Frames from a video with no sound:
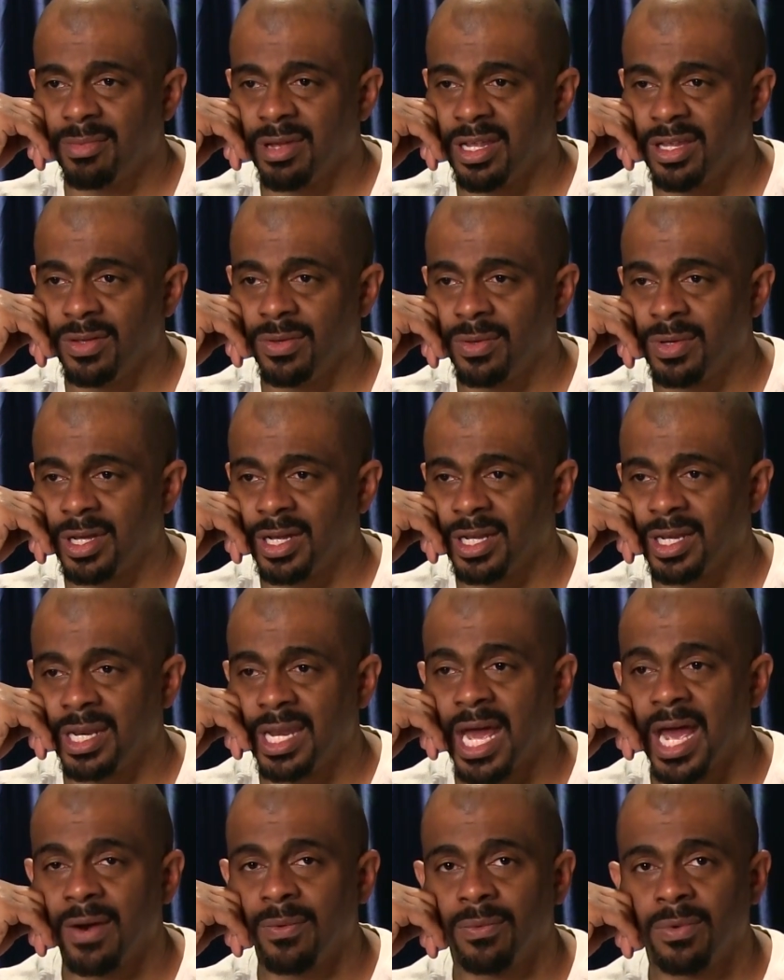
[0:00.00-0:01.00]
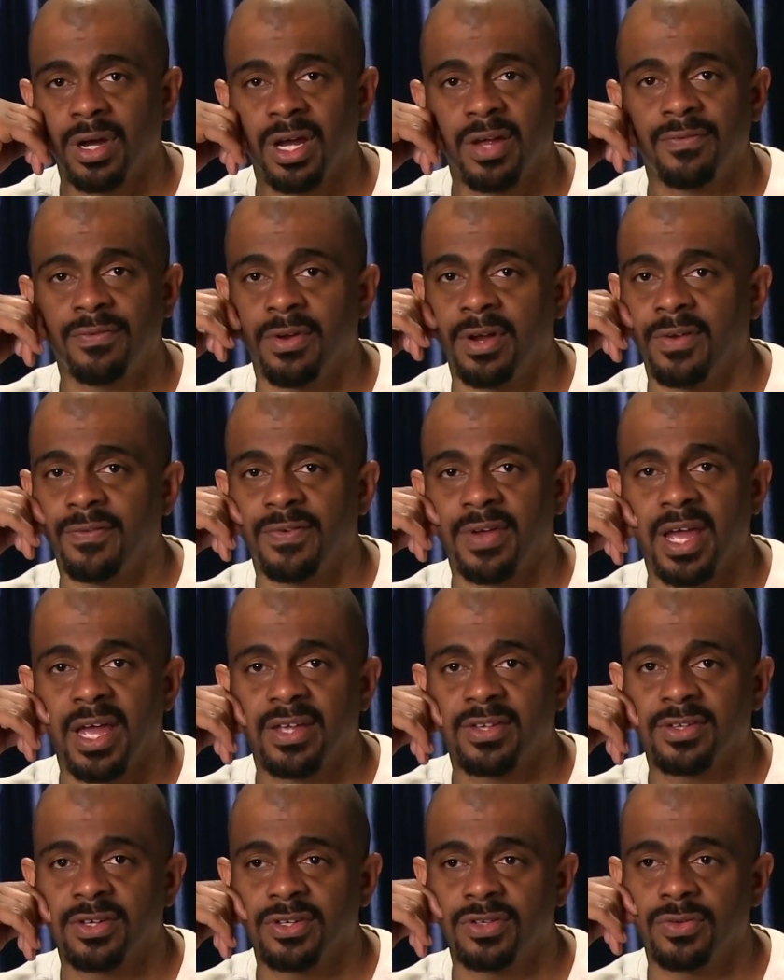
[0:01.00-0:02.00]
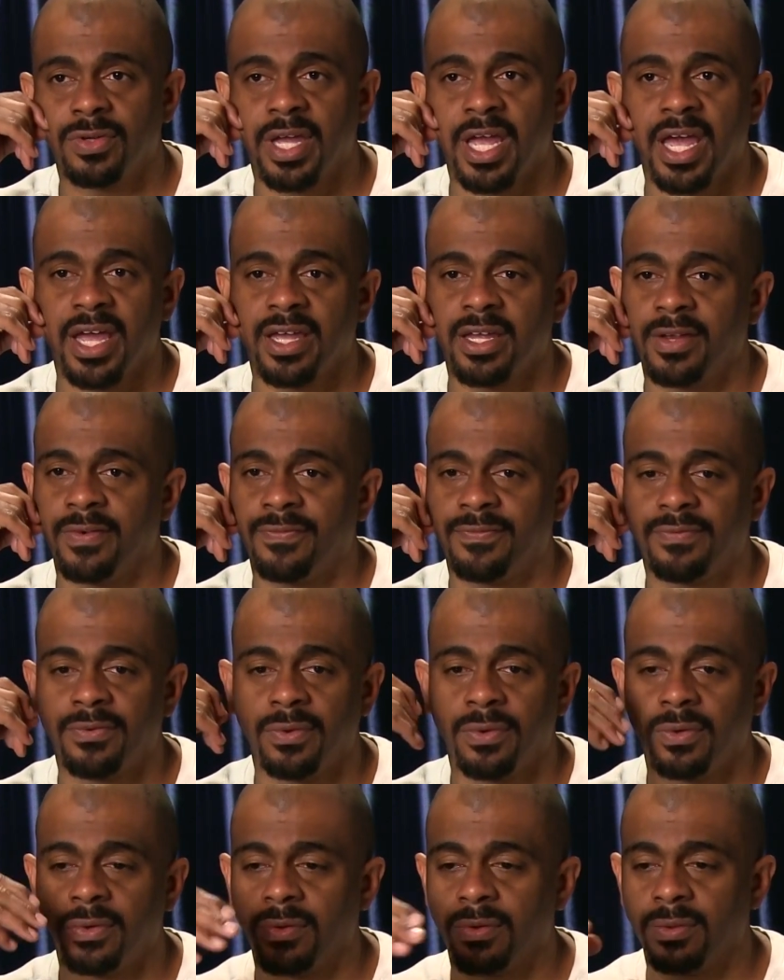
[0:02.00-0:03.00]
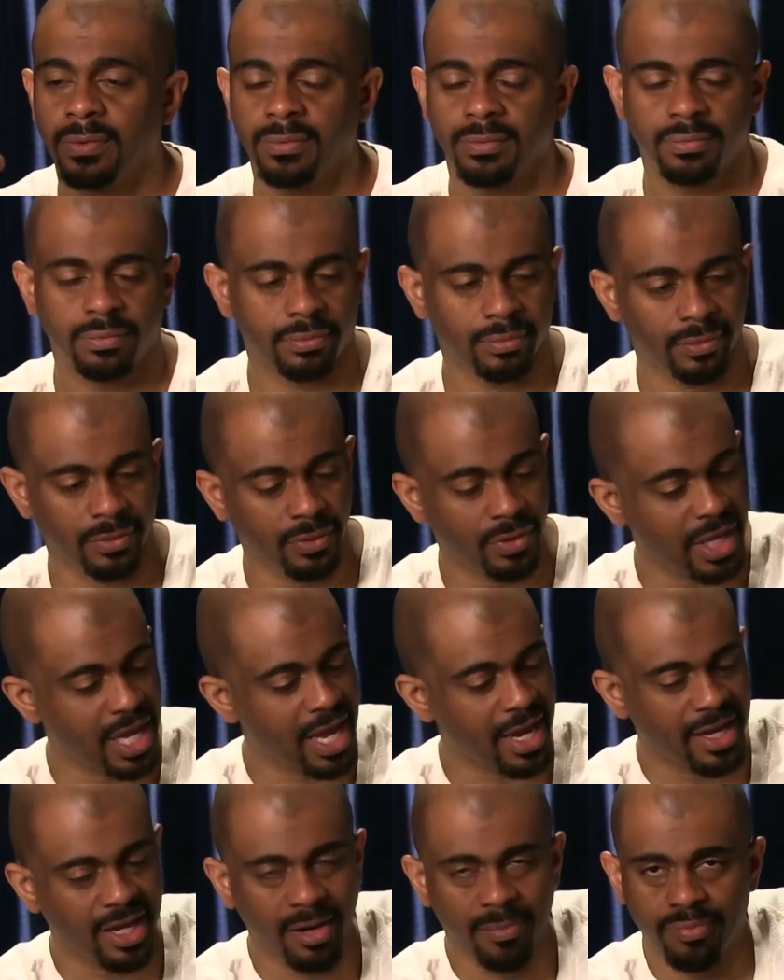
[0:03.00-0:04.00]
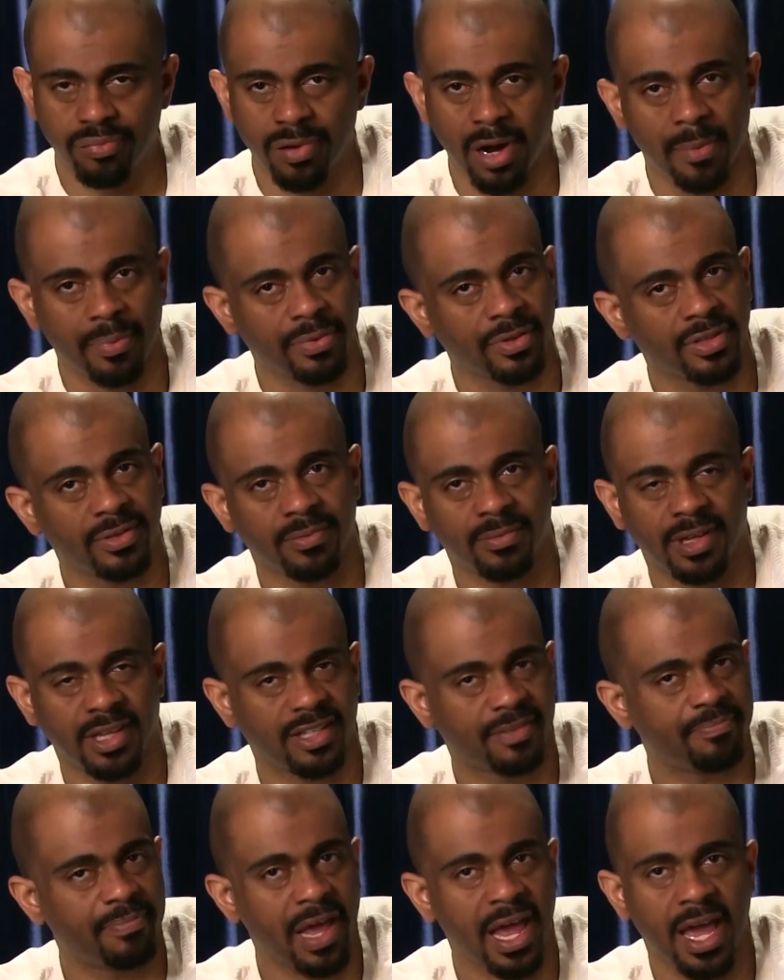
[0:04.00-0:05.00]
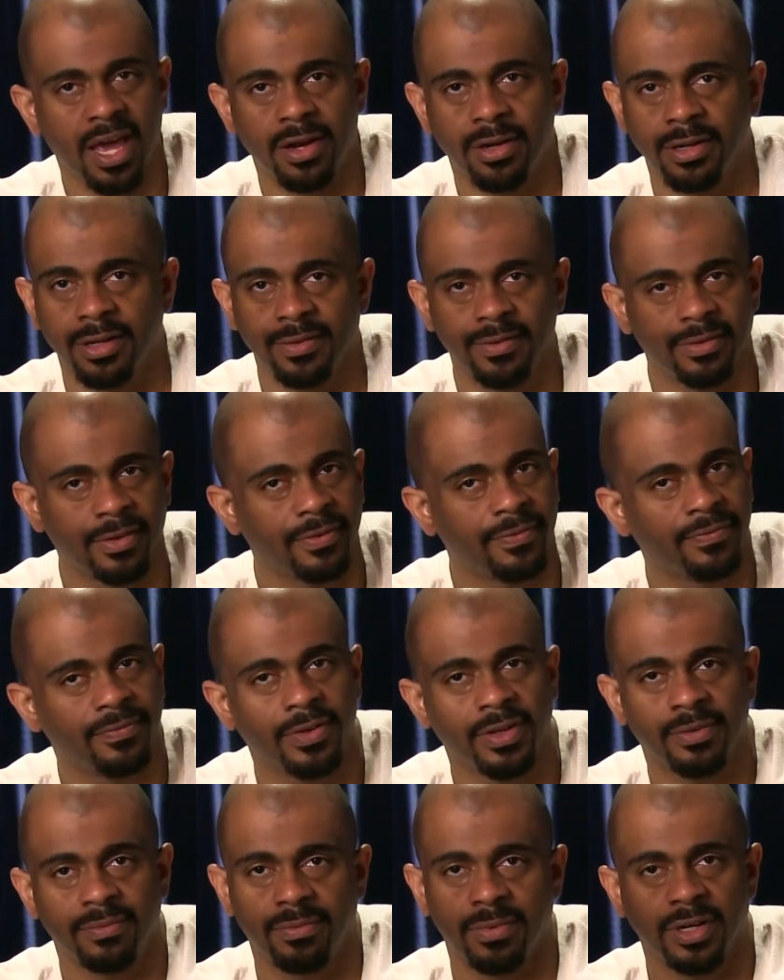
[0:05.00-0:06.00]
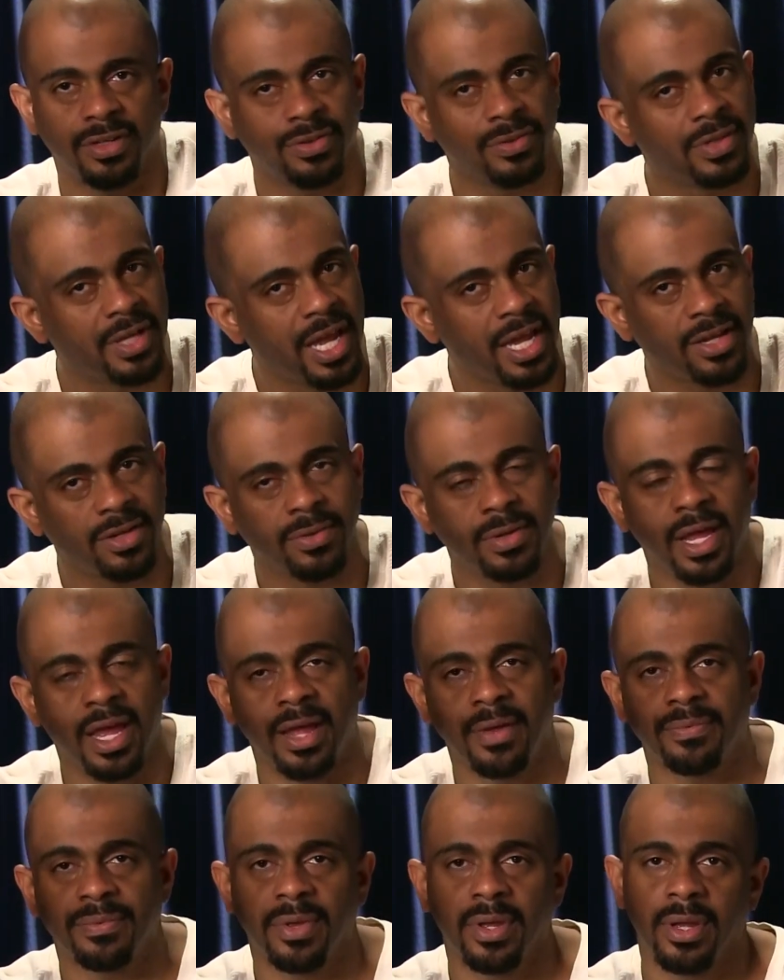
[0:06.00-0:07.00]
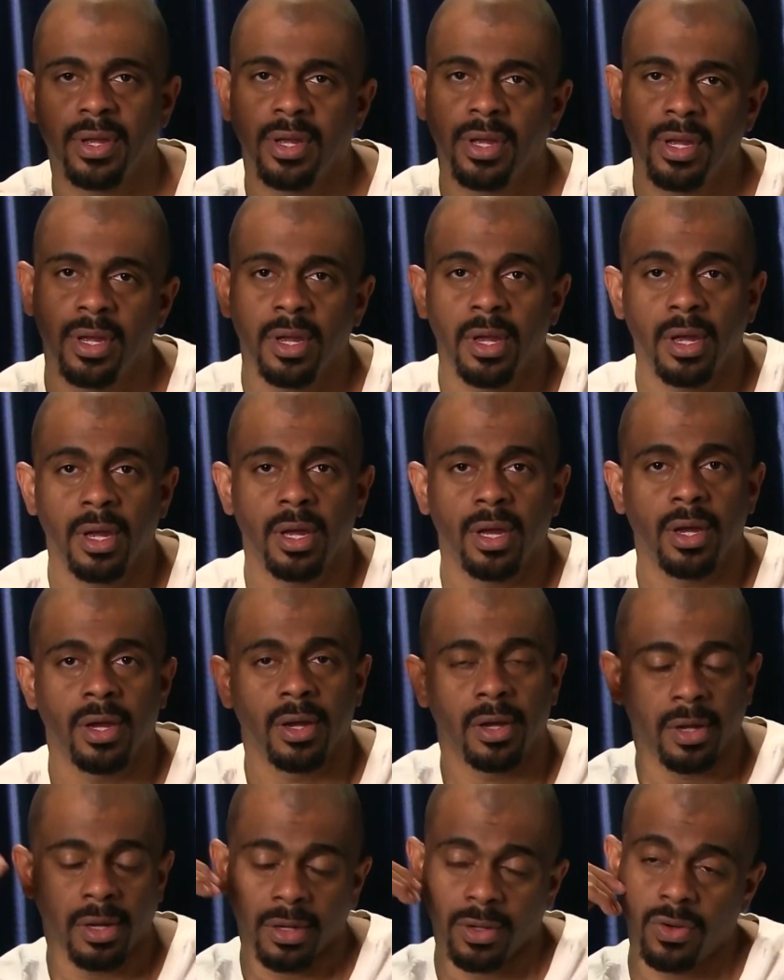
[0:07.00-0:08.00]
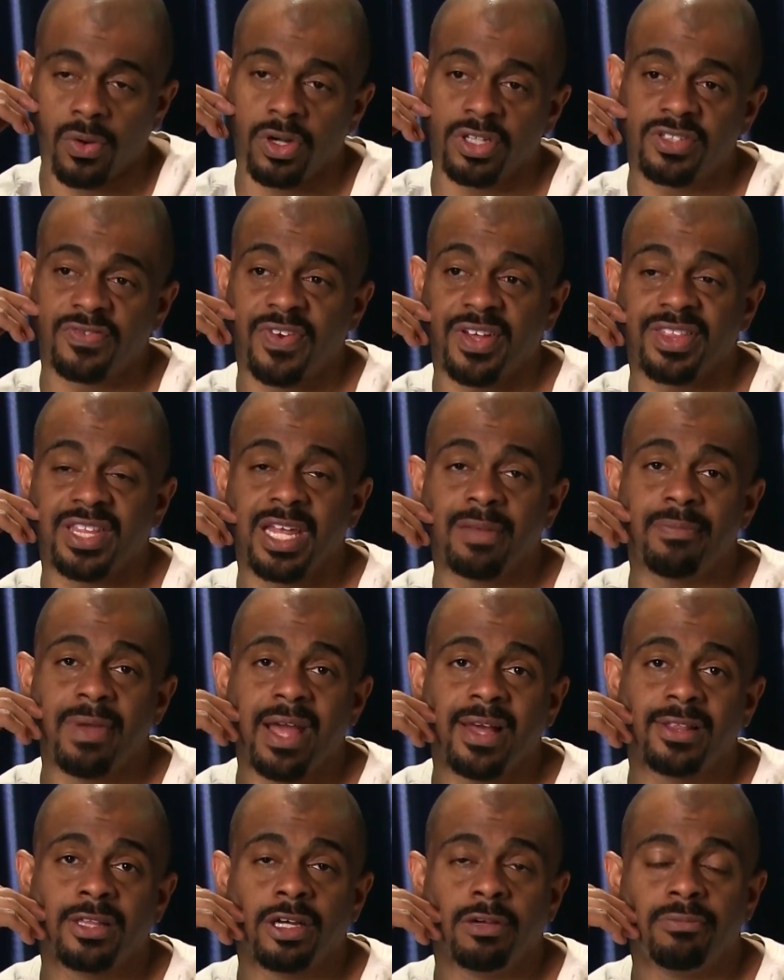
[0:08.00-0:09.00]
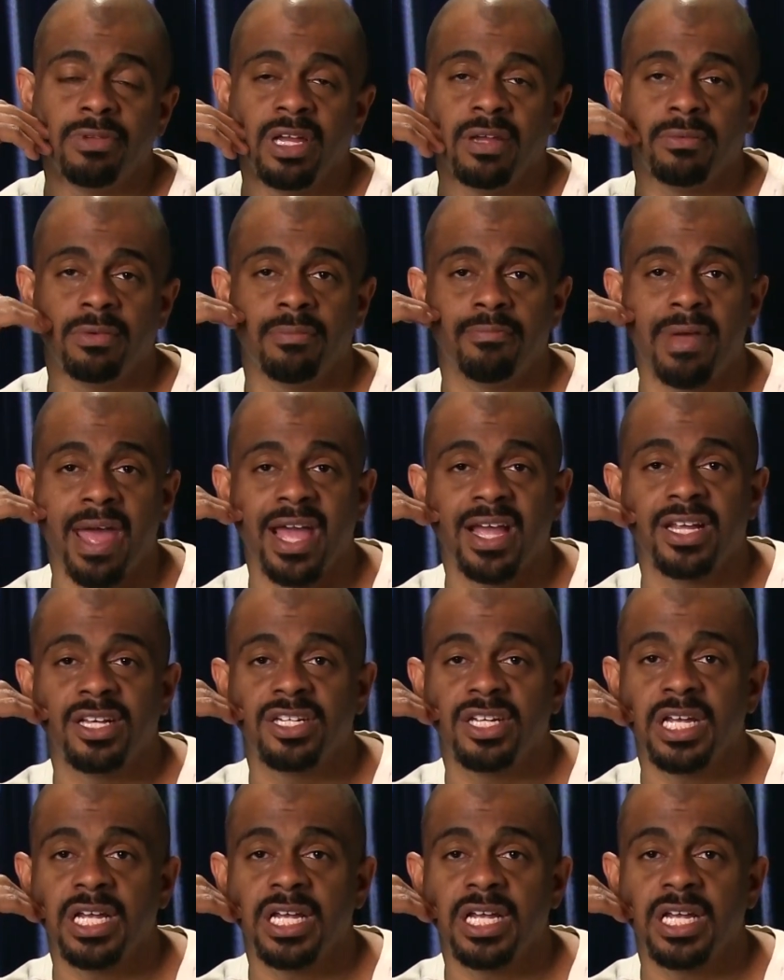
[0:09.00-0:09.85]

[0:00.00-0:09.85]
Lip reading: that you could not run very fast because you can't get a proper span on the foot run. You can't do that. Of course, if I think back a little bit, with baggy